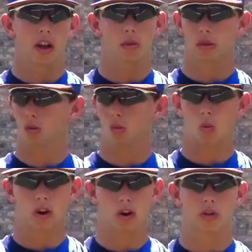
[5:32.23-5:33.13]
It will do
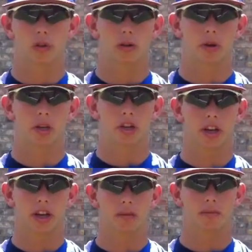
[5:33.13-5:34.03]
wonders for your pitching
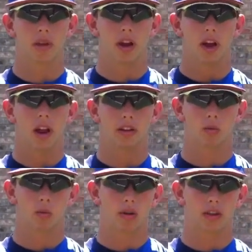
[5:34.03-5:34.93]
game, and it's
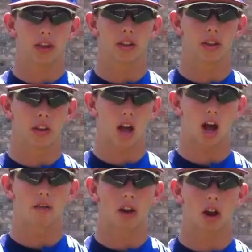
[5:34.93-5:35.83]
one thing that a
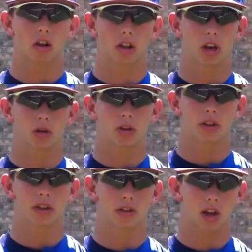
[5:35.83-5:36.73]
lot of college
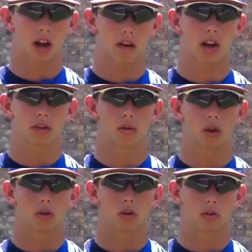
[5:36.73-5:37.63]
coaches and a lot of high school
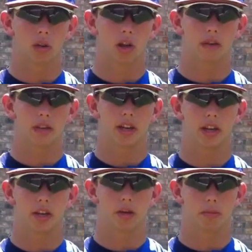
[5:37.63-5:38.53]
coaches will love to see
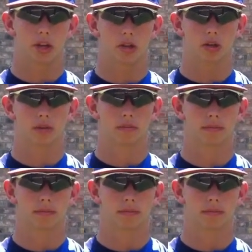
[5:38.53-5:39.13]
in a good pitcher.